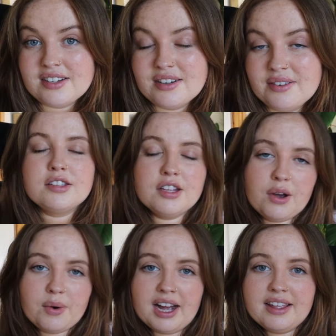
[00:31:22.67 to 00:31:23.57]

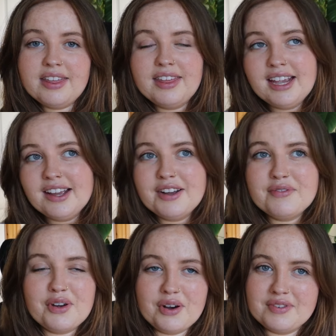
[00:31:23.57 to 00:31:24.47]
So I think
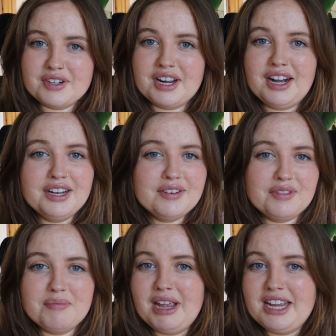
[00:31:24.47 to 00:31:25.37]
I've covered kind
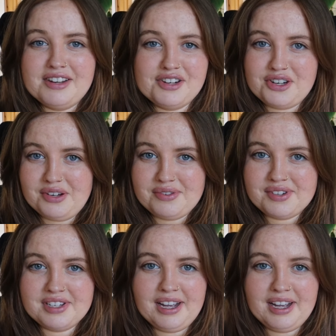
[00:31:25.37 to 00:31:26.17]
of the main issues.